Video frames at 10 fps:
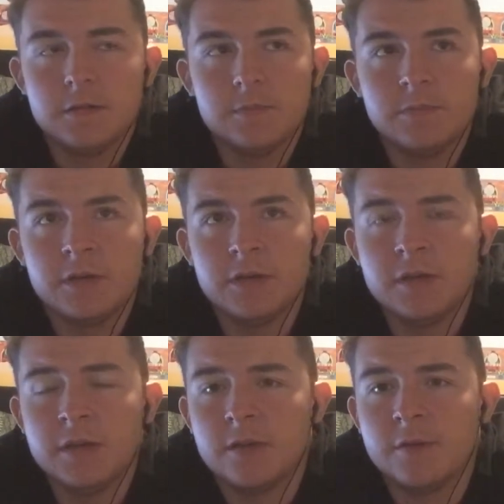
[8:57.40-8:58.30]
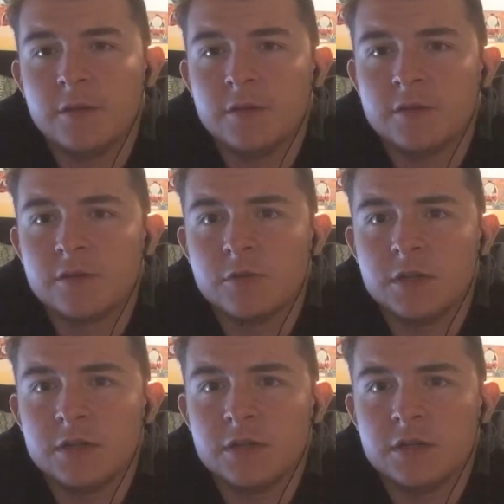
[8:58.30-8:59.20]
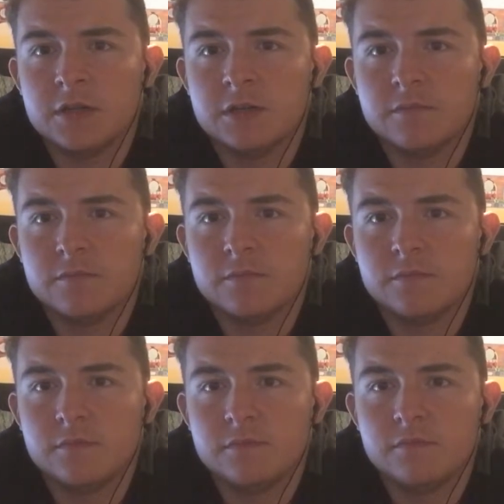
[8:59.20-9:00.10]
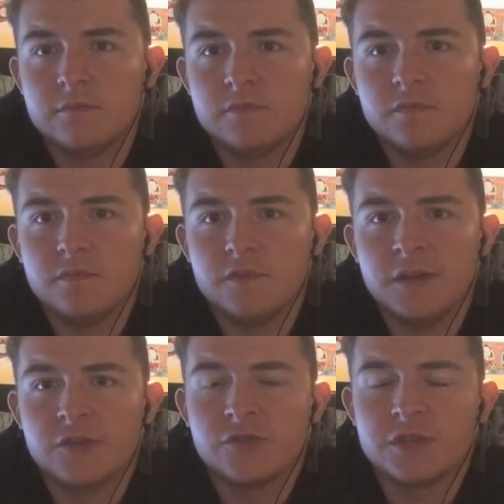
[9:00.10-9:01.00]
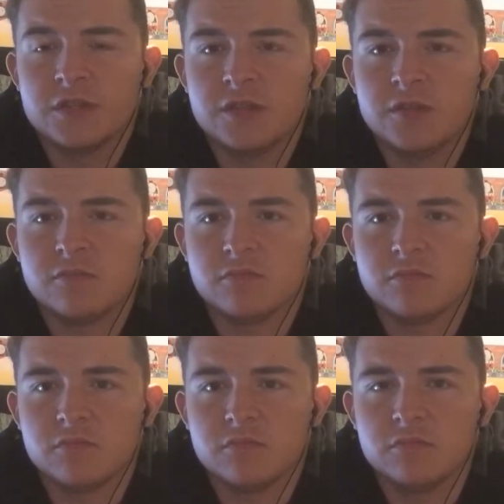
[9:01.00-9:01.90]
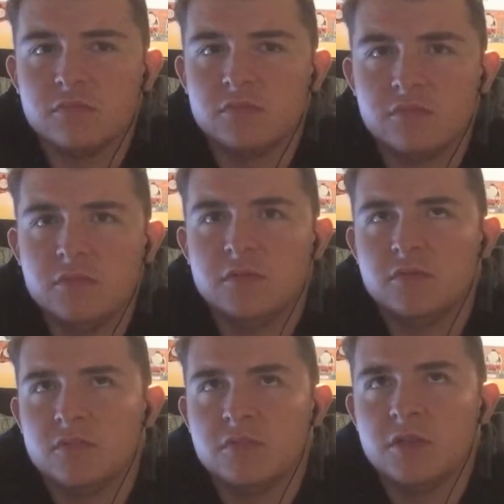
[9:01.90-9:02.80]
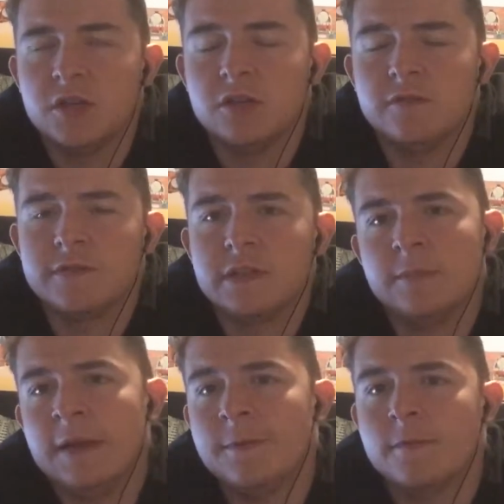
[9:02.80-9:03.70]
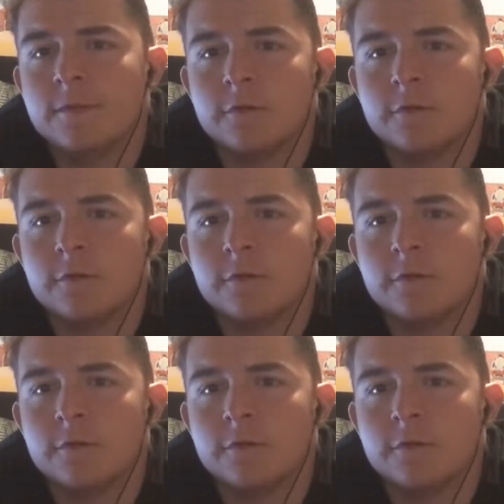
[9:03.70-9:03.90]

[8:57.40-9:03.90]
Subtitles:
But yeah, I mean, it's quite interesting. You know, obviously I'm happy for